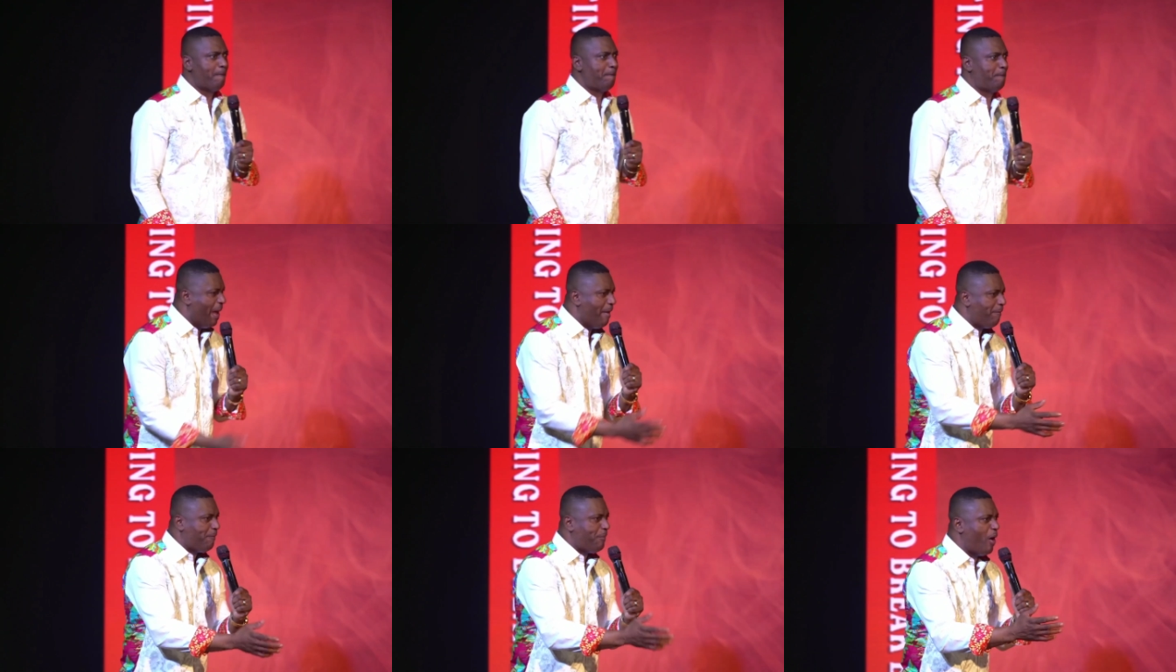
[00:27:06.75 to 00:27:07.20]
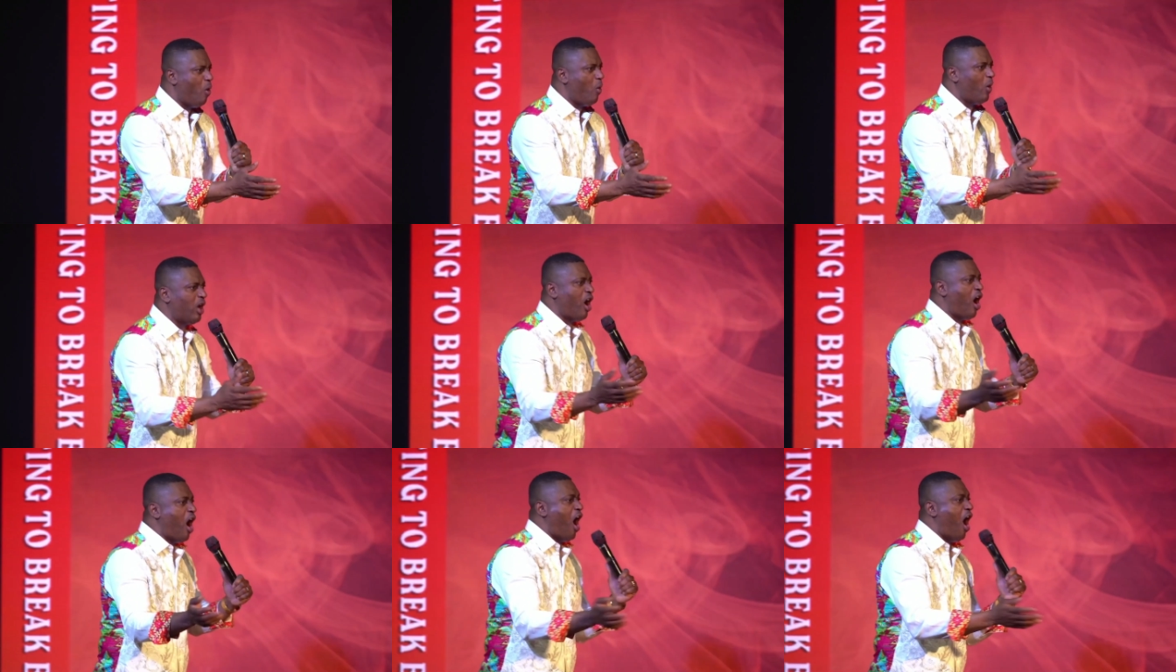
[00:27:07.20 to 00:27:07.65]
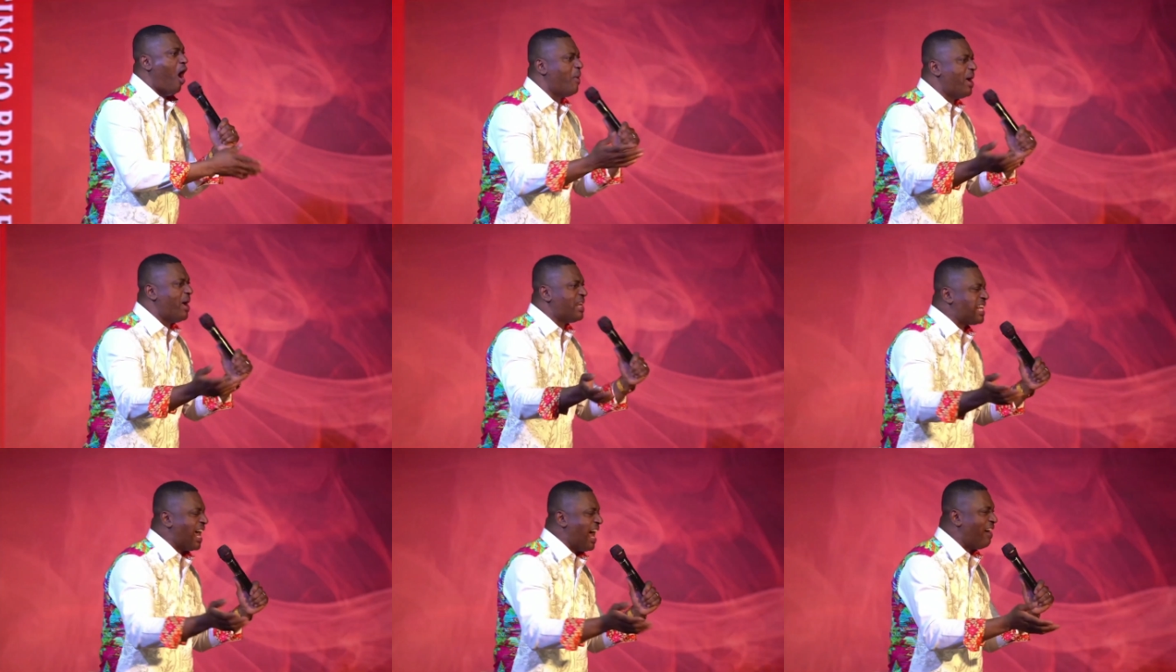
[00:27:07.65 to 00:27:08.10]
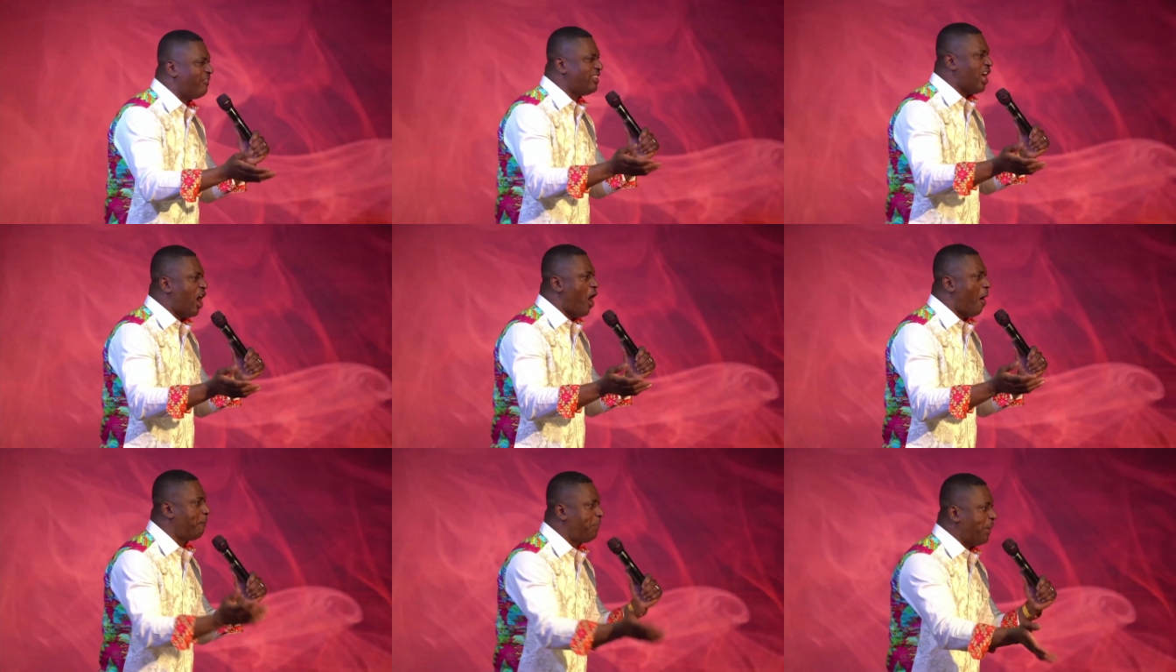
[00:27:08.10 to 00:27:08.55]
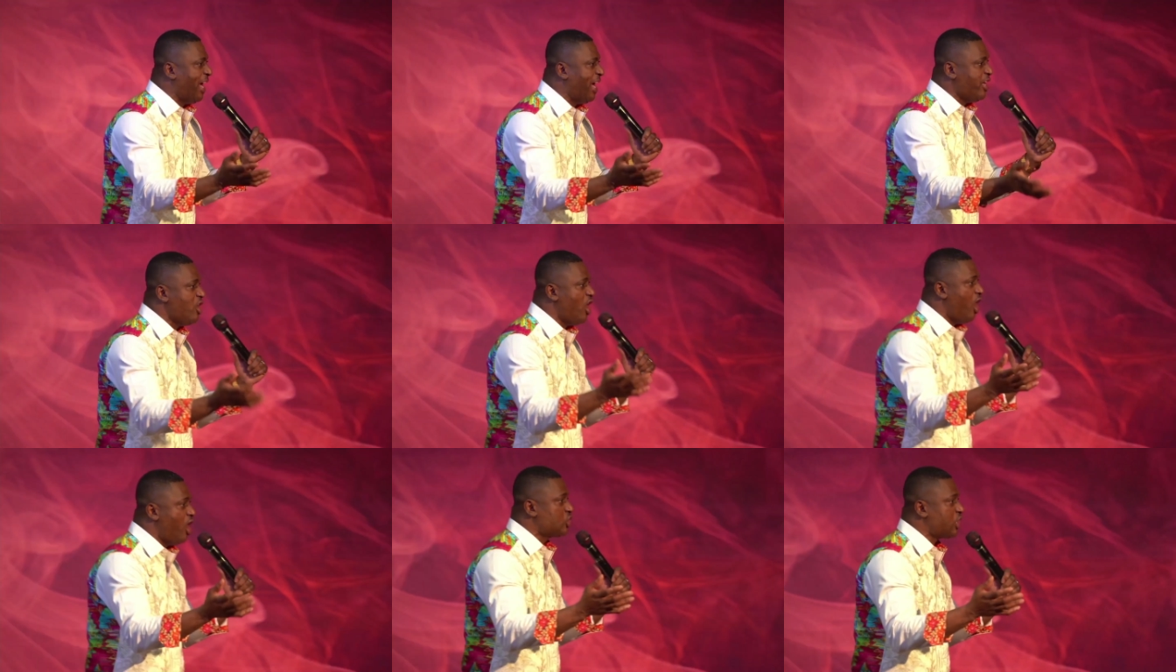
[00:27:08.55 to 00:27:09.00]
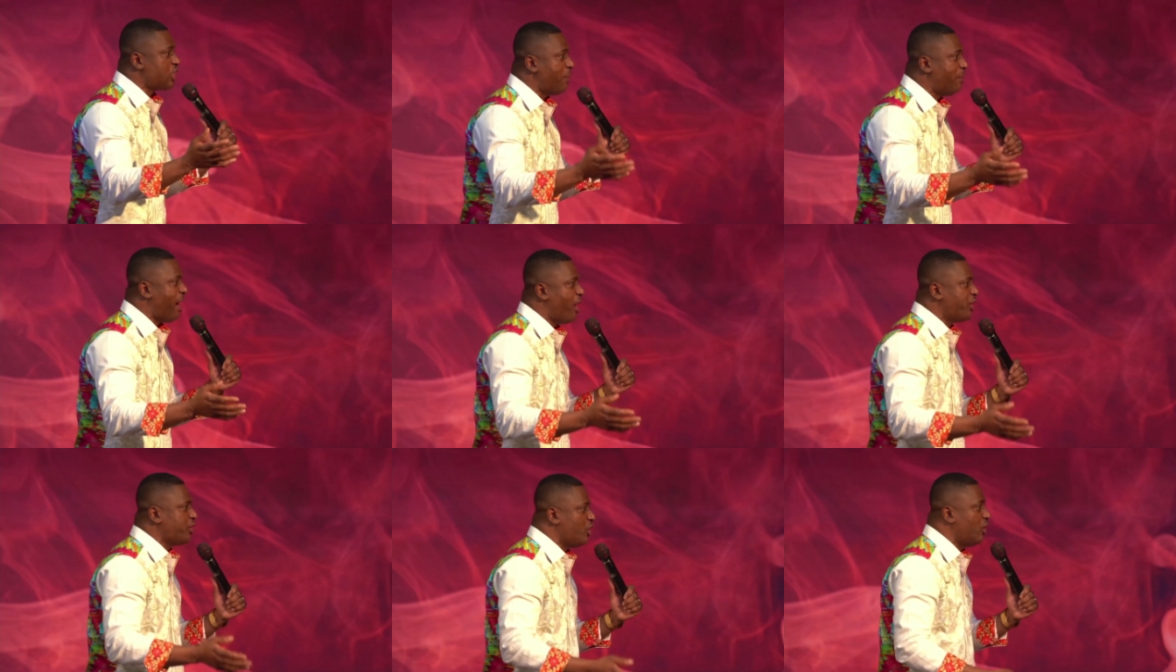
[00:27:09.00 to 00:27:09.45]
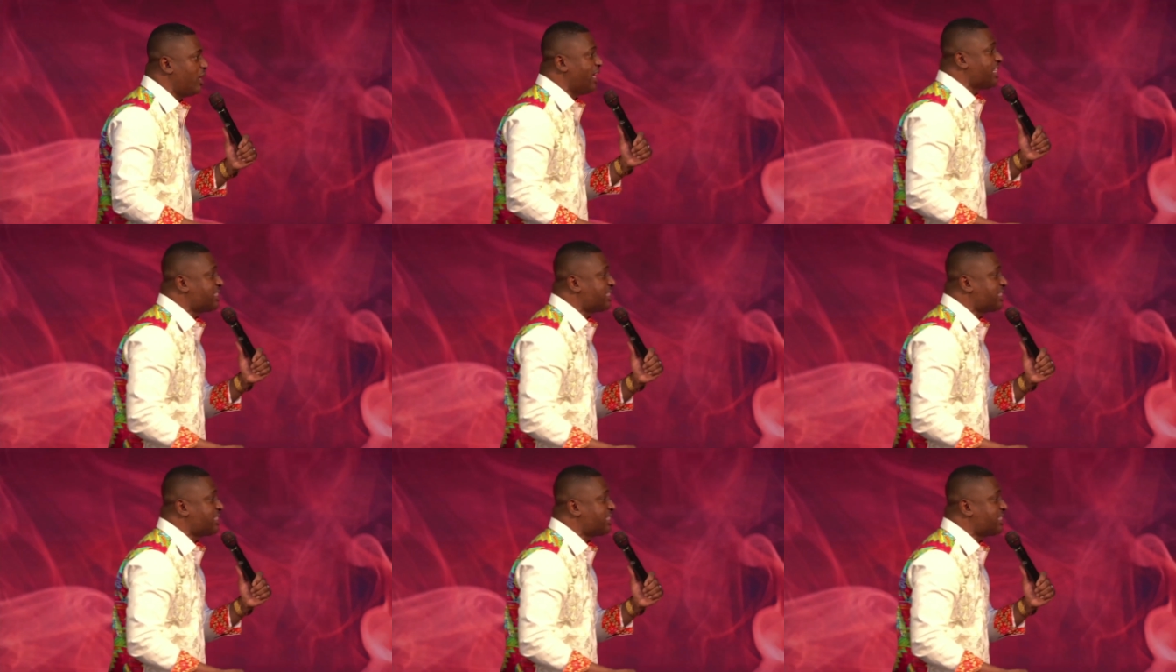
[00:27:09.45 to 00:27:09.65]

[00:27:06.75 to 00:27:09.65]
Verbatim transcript: People will always have their opinions about you.